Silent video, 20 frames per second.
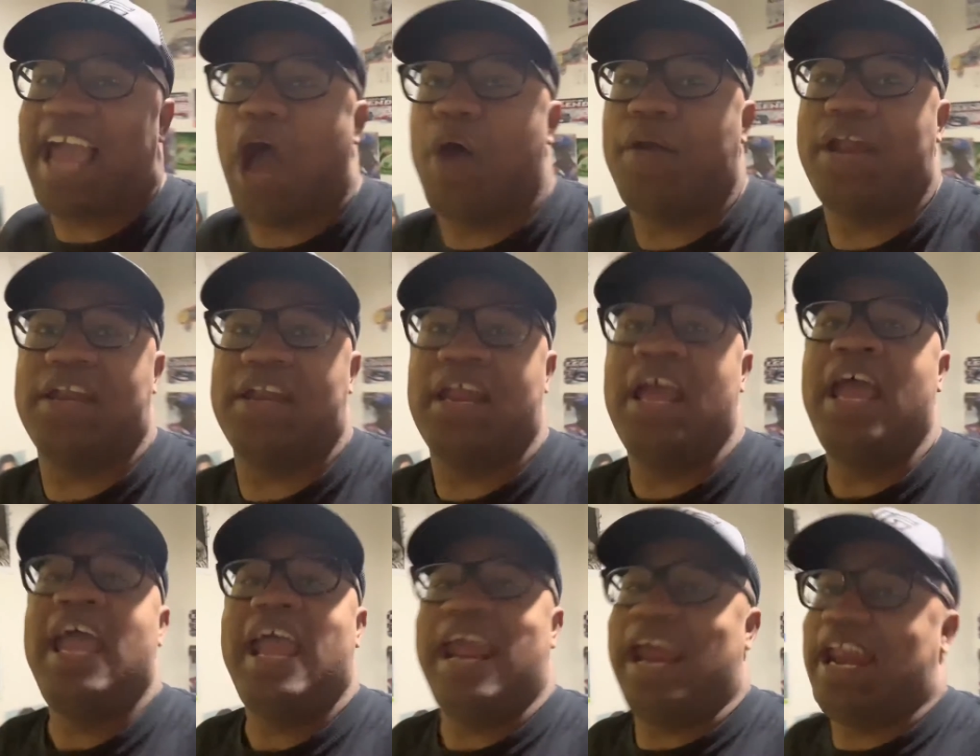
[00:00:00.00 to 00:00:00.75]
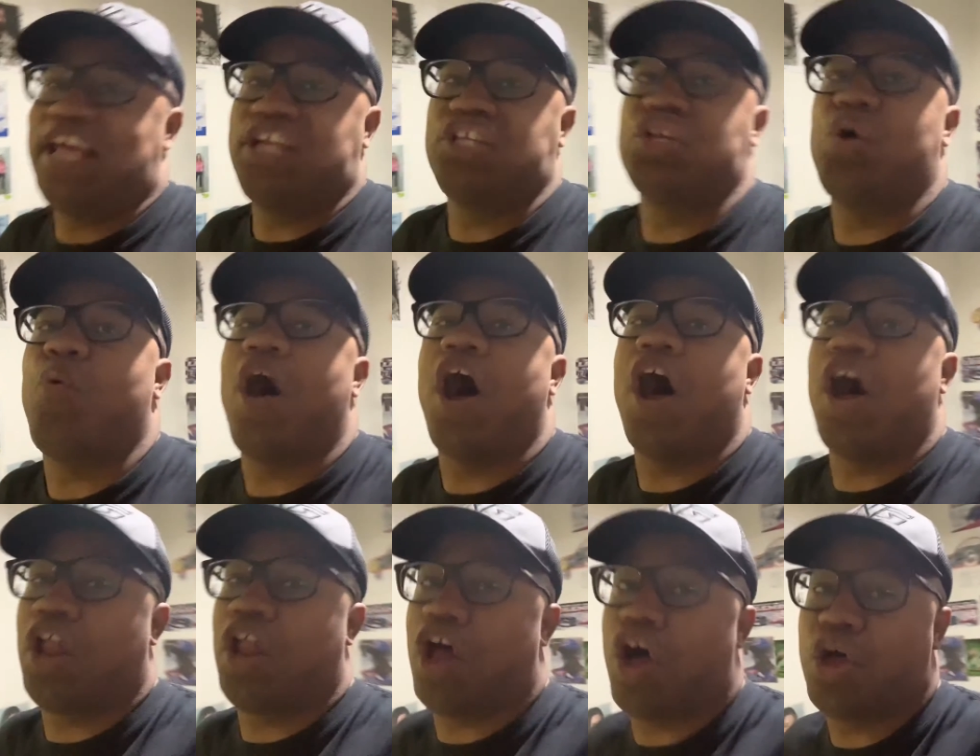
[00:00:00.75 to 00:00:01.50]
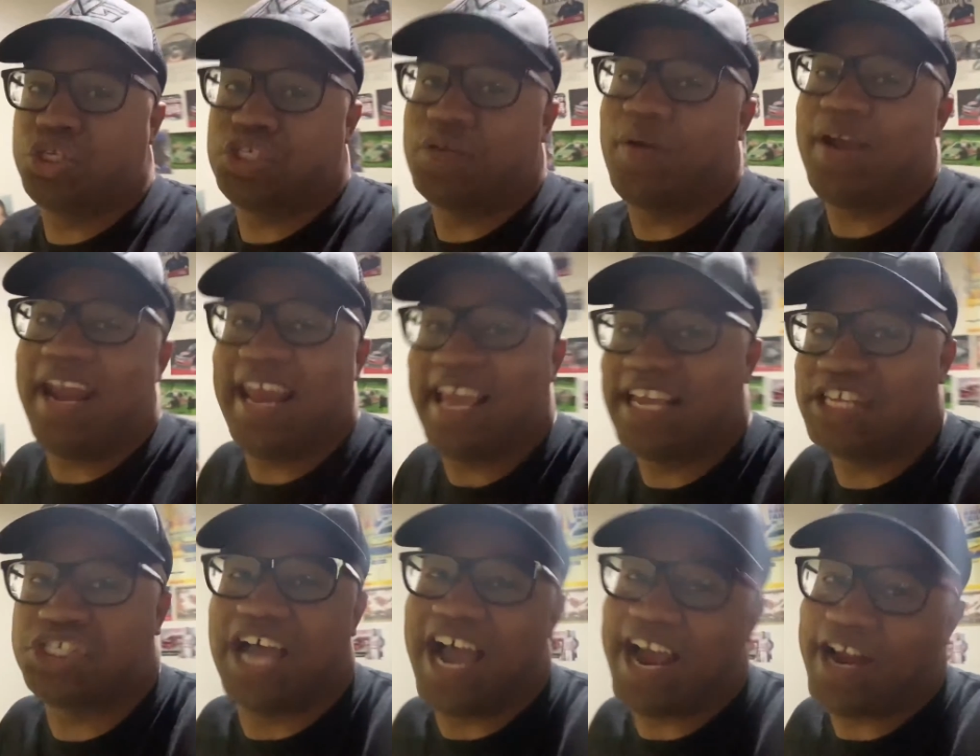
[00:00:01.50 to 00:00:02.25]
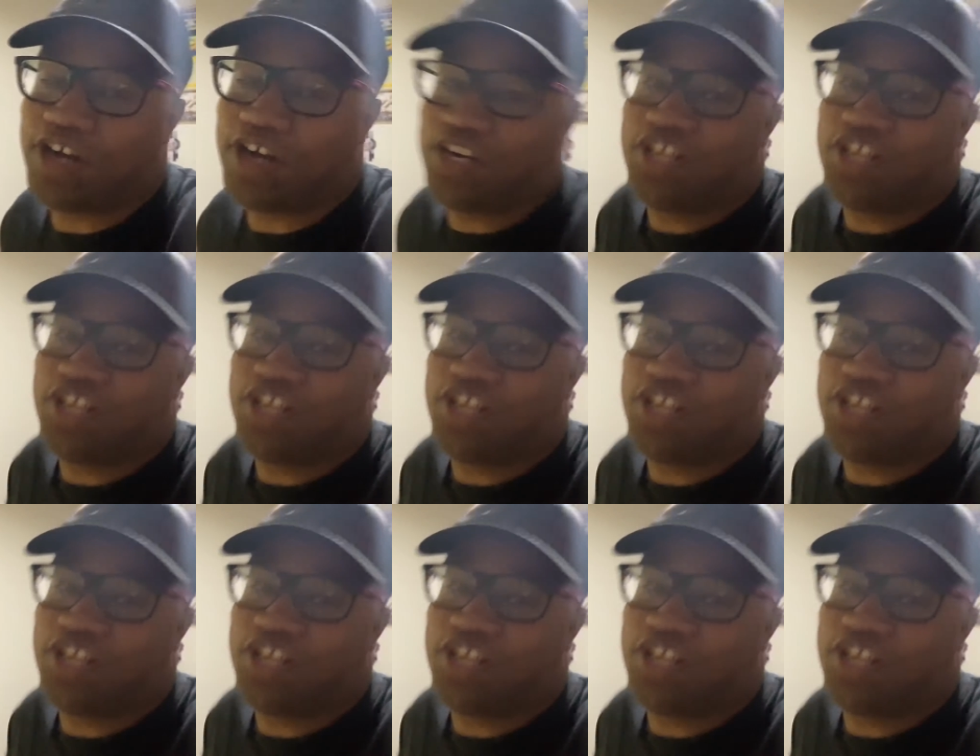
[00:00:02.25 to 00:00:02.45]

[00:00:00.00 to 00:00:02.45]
out and hitting the wall, also getting his tire